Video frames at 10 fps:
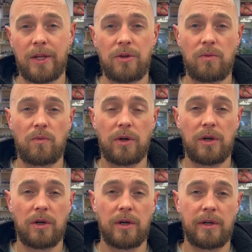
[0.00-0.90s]
you want
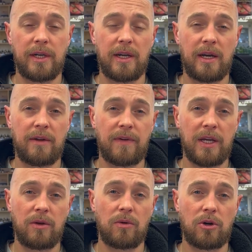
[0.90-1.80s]
to
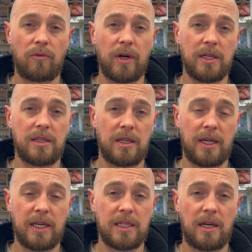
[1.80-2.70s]
elevate your career to the
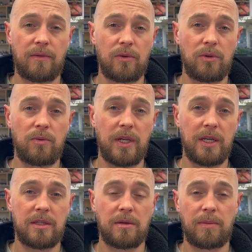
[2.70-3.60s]
next level, you
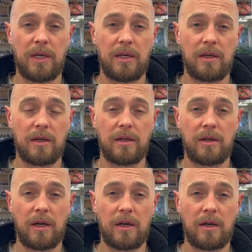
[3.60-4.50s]
need to be
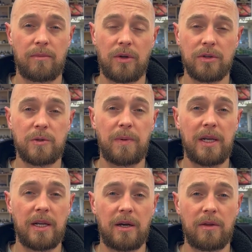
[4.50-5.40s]
not
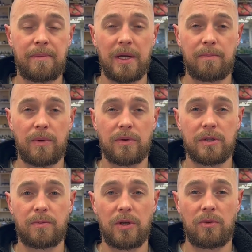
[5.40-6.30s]
spending out the big
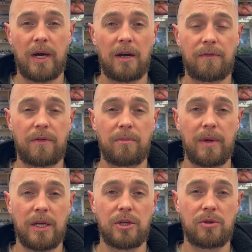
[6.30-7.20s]
bucks, but you have to
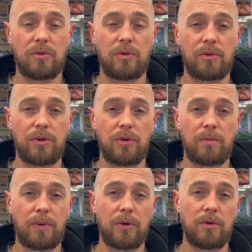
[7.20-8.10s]
make sure you
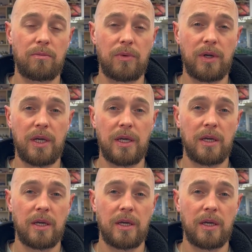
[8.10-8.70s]
put your money